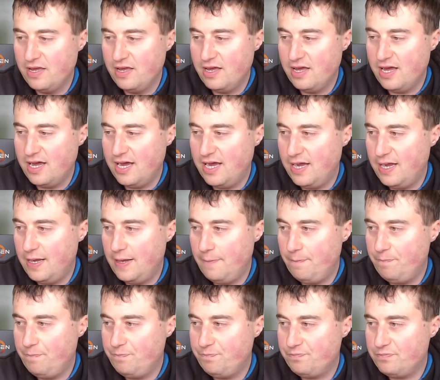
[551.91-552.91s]

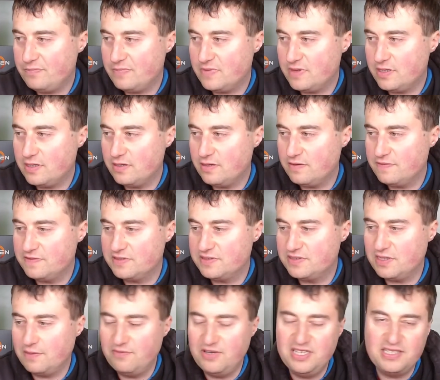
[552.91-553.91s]
Um, for some
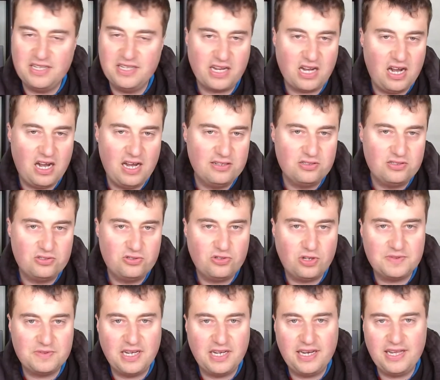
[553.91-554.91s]
reason, it kind of dropped
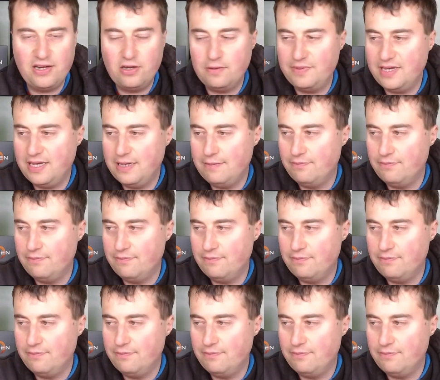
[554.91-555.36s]
a little bit,